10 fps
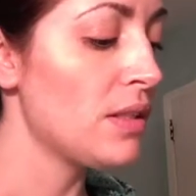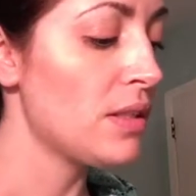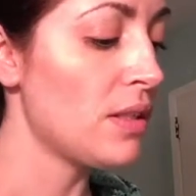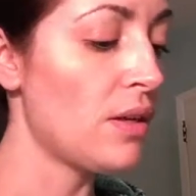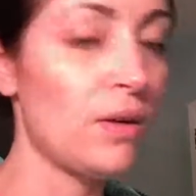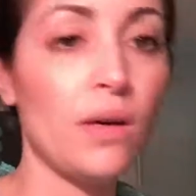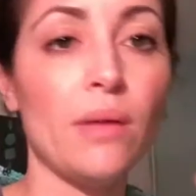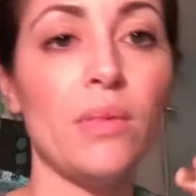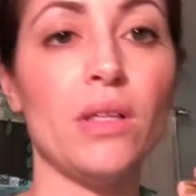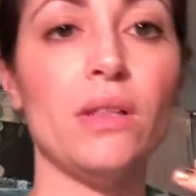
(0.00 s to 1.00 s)
So
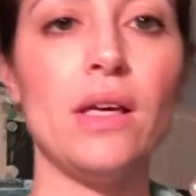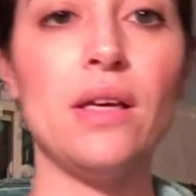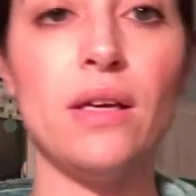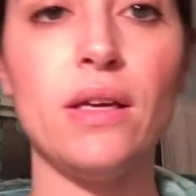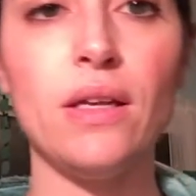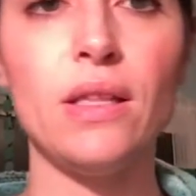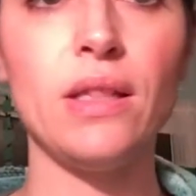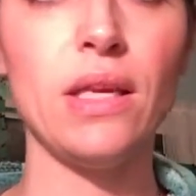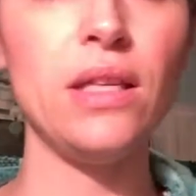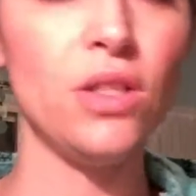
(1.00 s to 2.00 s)
I'm going to let
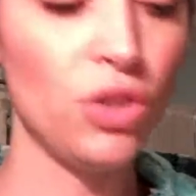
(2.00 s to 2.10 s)
that